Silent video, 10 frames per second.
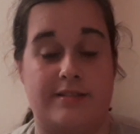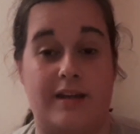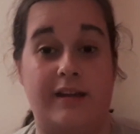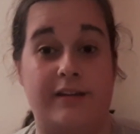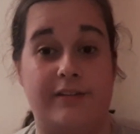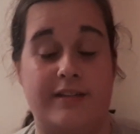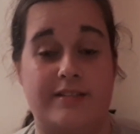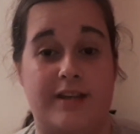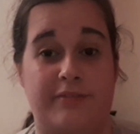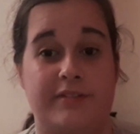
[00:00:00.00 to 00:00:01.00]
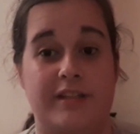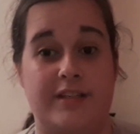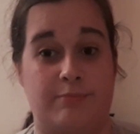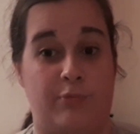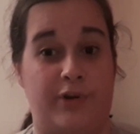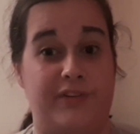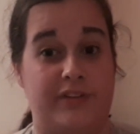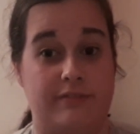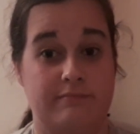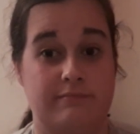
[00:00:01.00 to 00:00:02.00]
so it's definitely
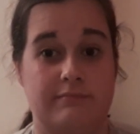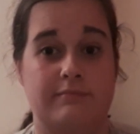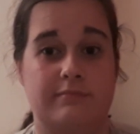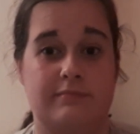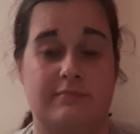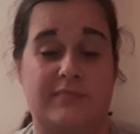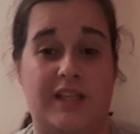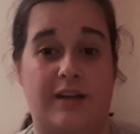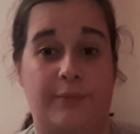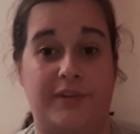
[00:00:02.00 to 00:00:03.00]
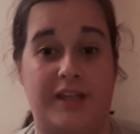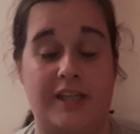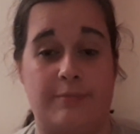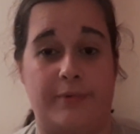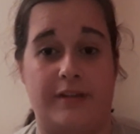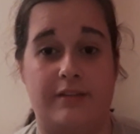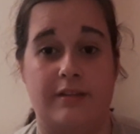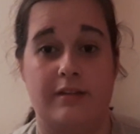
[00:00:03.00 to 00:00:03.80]
one that I want to keep with.